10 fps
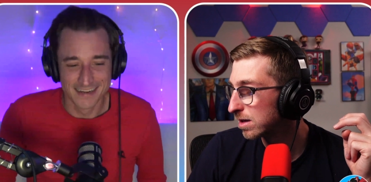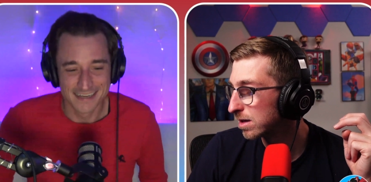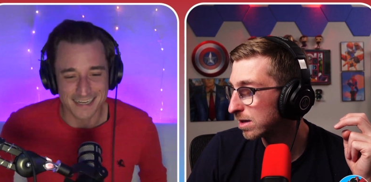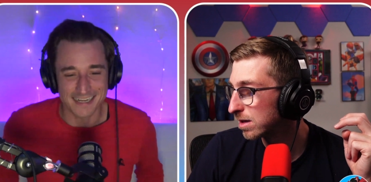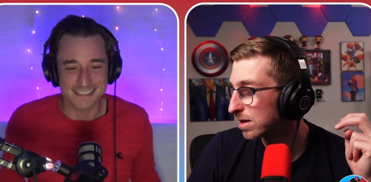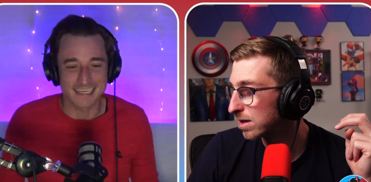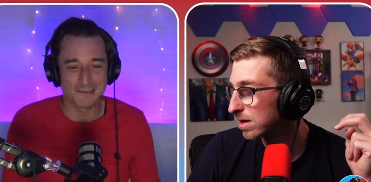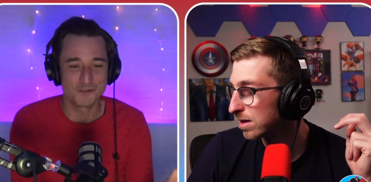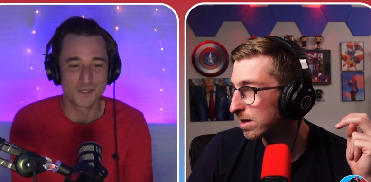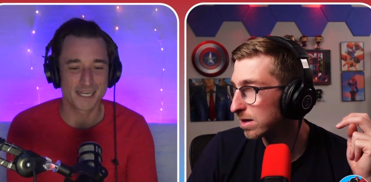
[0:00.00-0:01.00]
Speaker 1: guys, if
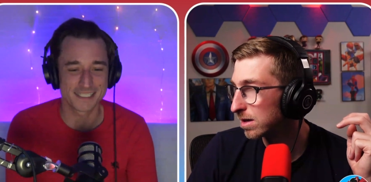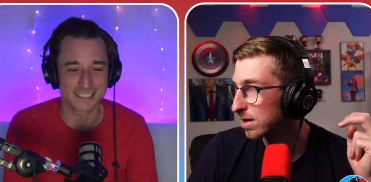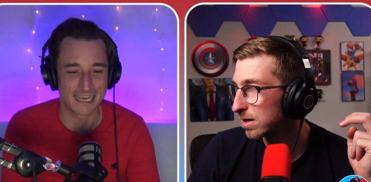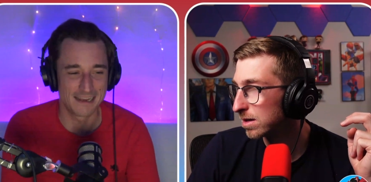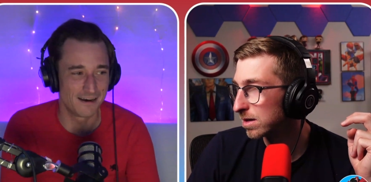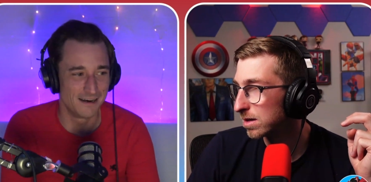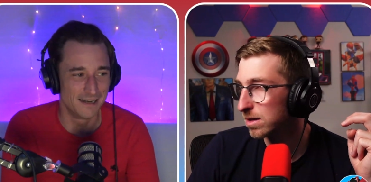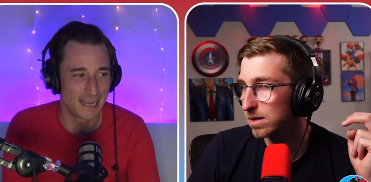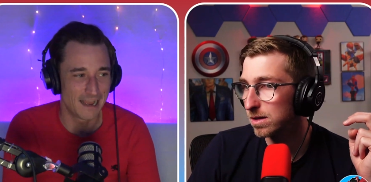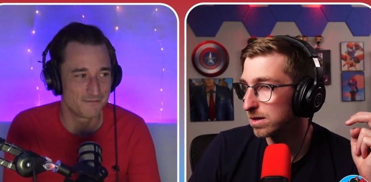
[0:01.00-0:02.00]
you guys uh,
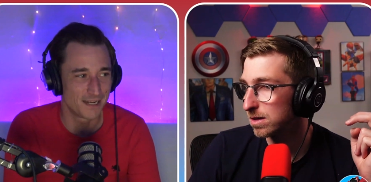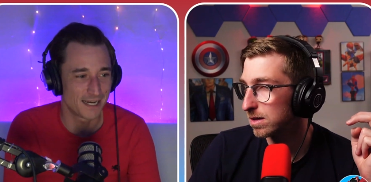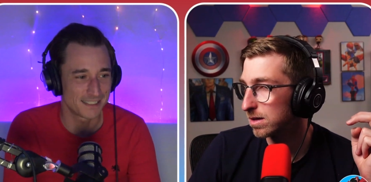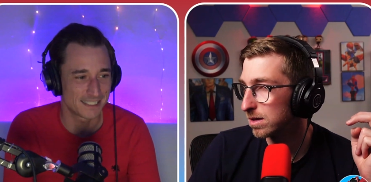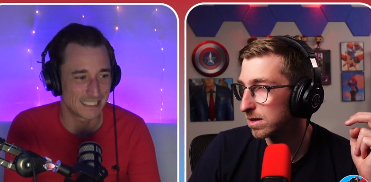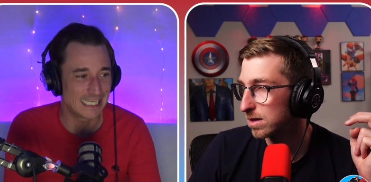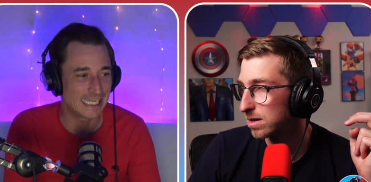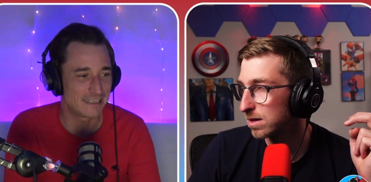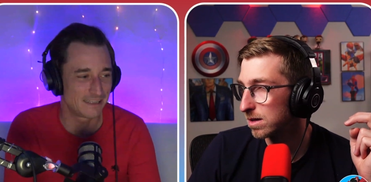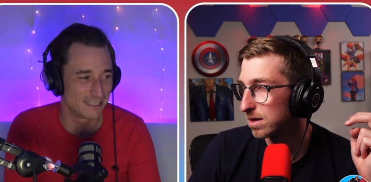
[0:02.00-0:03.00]
have not
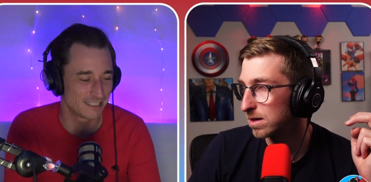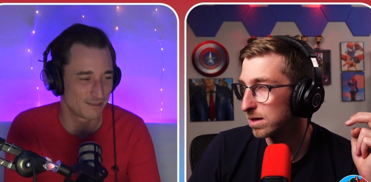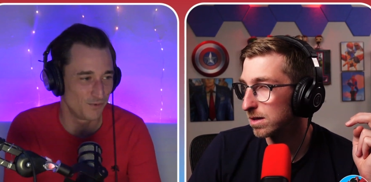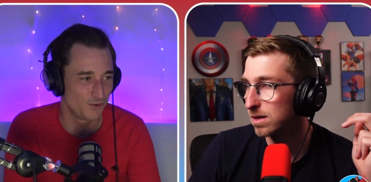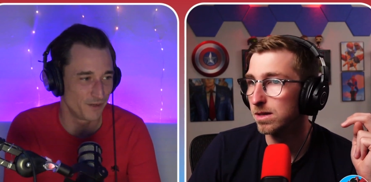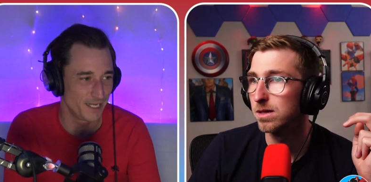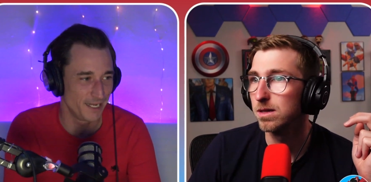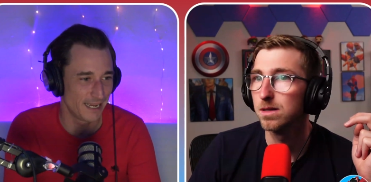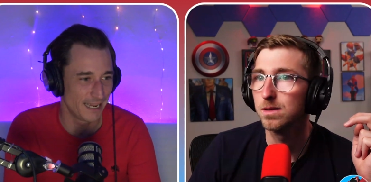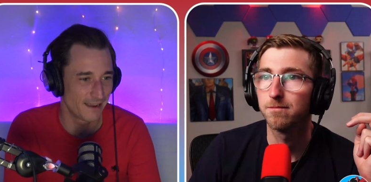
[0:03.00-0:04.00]
seen this
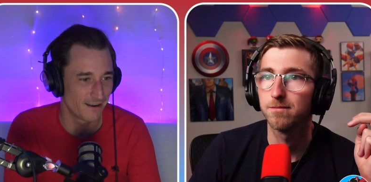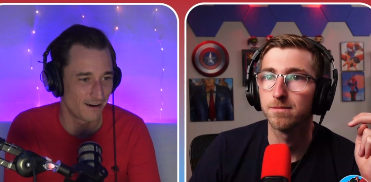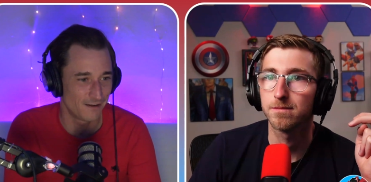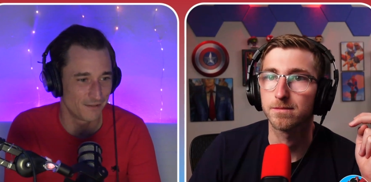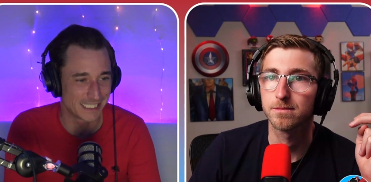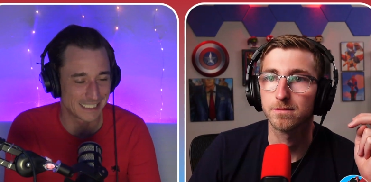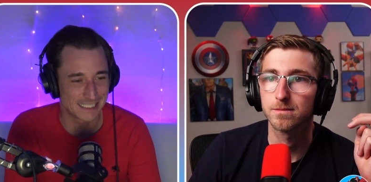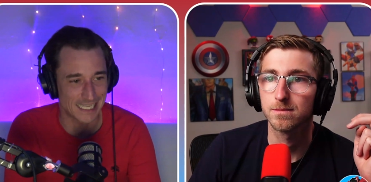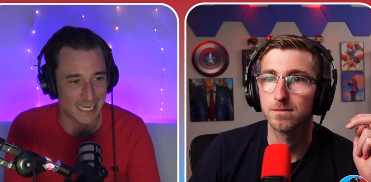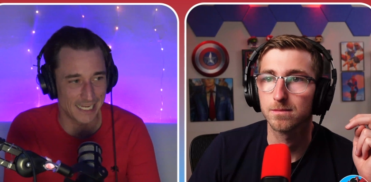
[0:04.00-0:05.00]
movie at all, this
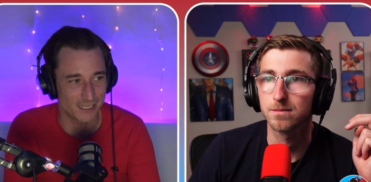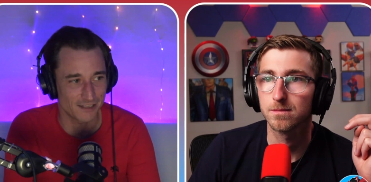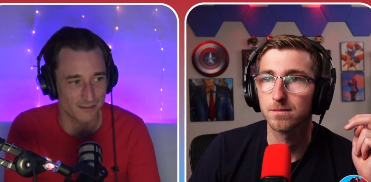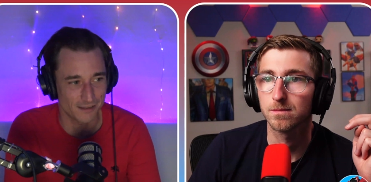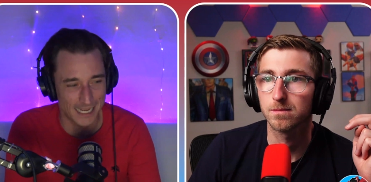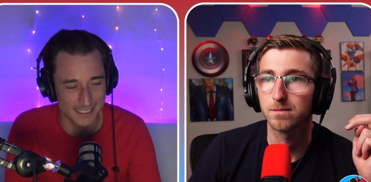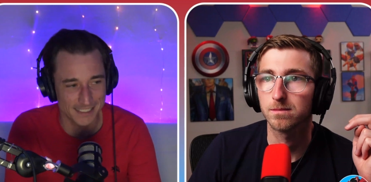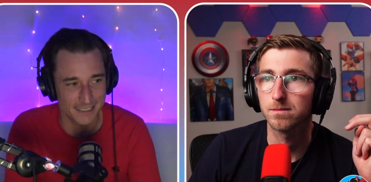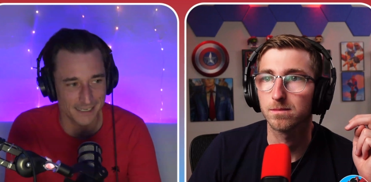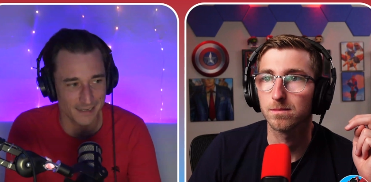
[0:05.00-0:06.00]
is a
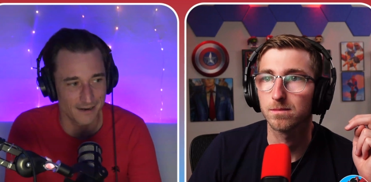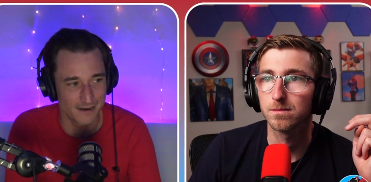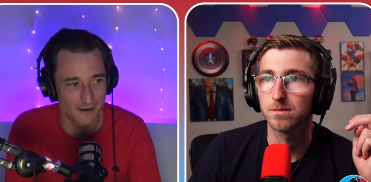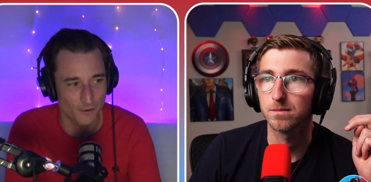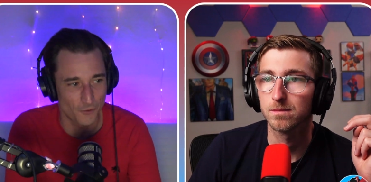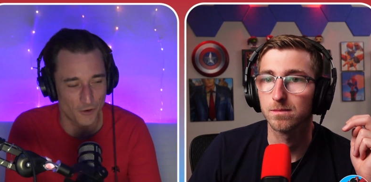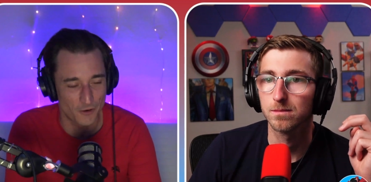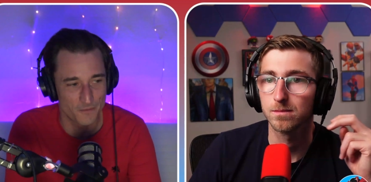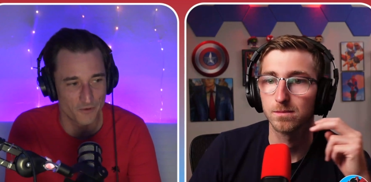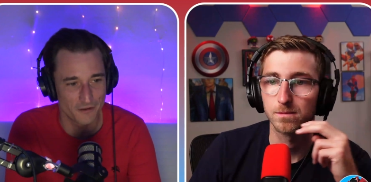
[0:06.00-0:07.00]
classic uh, horror
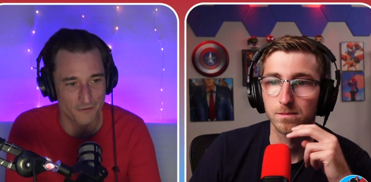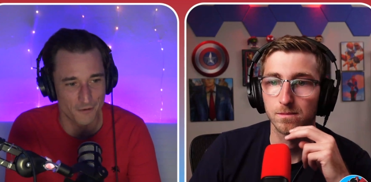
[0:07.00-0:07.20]
movie from